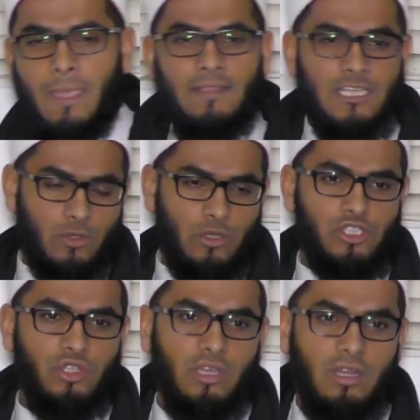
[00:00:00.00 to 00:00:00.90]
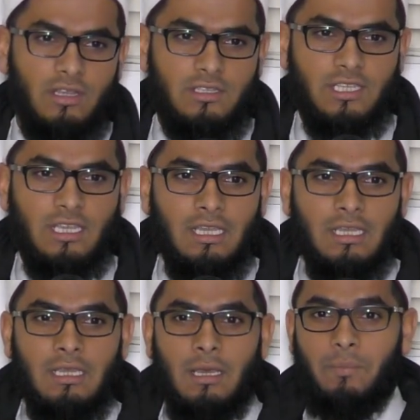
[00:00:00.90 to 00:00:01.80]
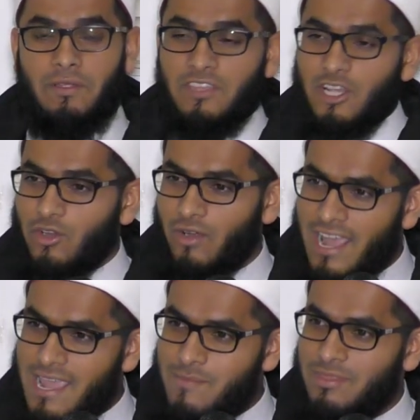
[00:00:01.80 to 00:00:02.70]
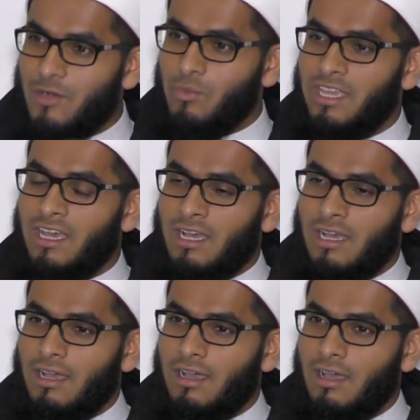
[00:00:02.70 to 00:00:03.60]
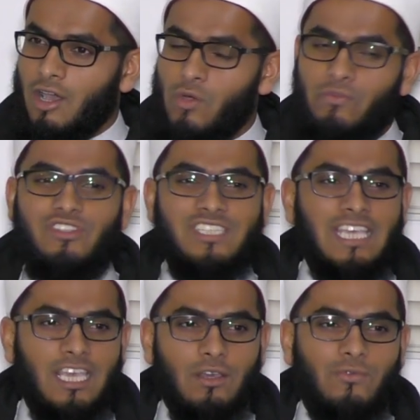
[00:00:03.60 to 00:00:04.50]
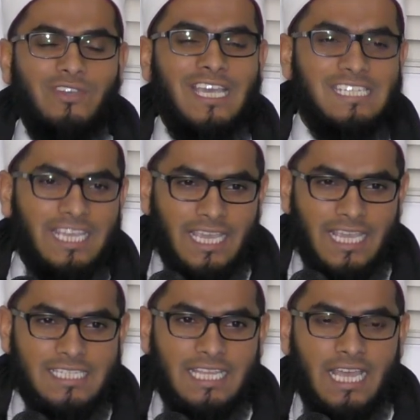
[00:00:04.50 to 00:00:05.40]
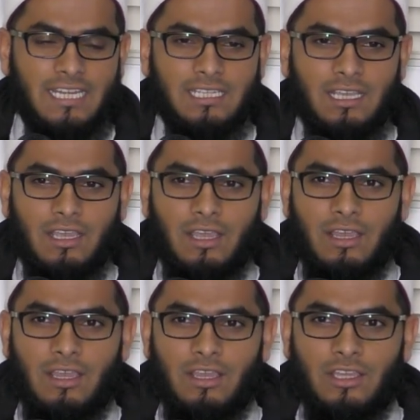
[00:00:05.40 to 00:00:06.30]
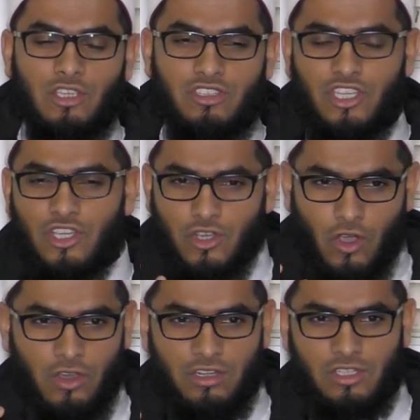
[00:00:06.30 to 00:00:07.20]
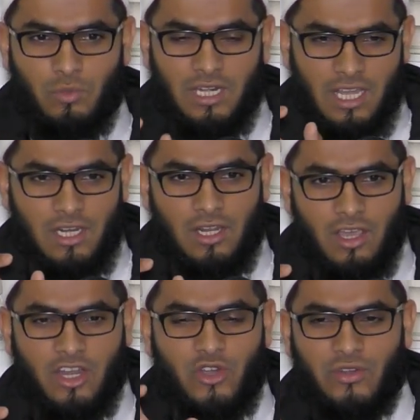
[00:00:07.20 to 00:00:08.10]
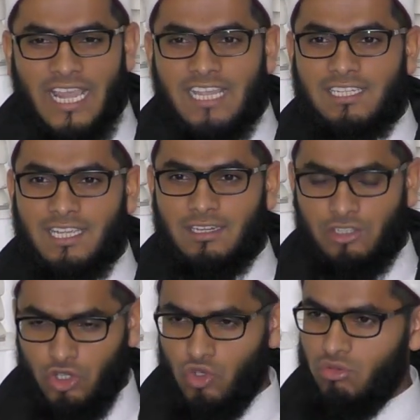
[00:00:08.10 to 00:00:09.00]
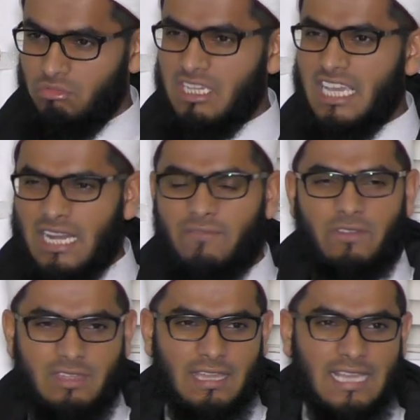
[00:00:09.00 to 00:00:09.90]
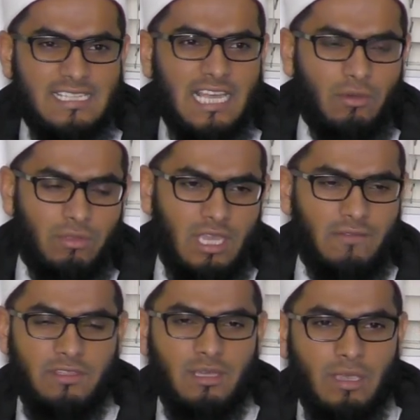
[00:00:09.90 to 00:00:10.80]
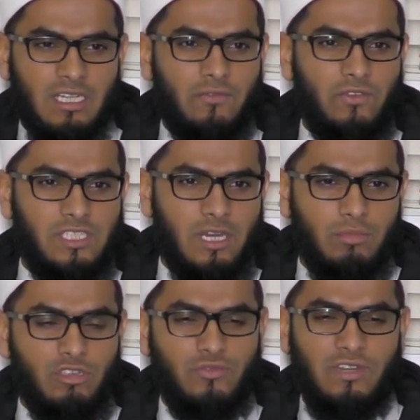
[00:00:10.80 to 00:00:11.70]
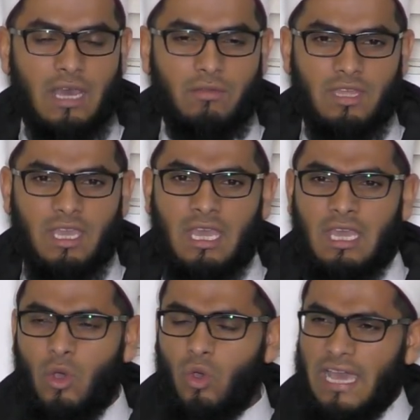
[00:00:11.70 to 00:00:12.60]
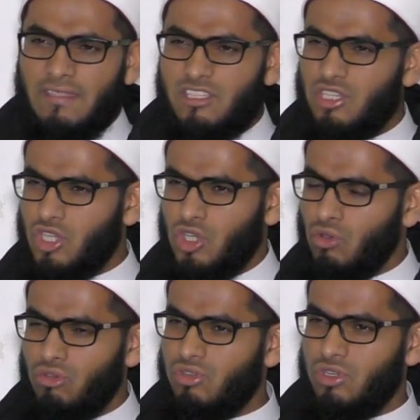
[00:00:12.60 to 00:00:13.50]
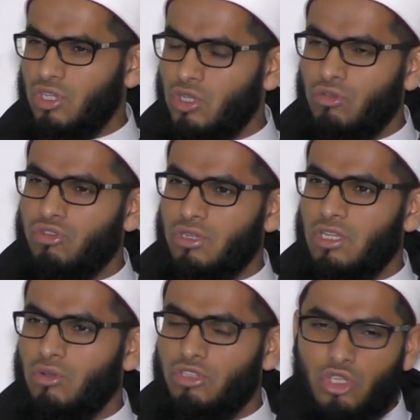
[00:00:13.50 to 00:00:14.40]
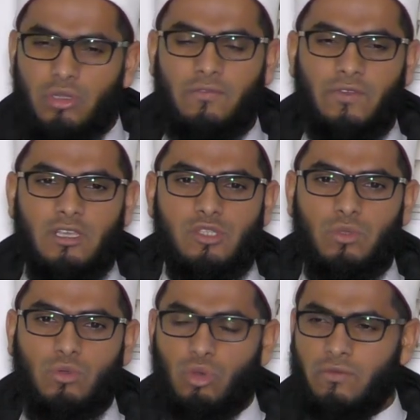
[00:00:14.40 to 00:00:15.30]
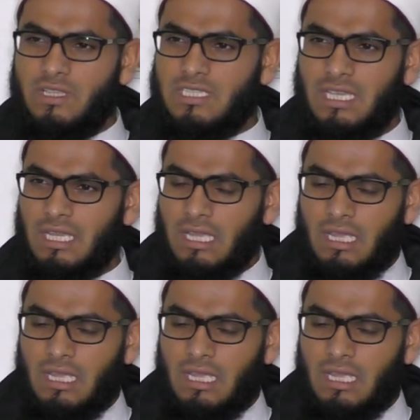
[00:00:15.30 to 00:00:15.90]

That's a question you can ask. But the crime that we are overseeing or forgetting is that, you see, God, when Allah created you, me, and everything that's out there, everything magnificent and beautiful out there, and this huge, huge, you know, universe with all of its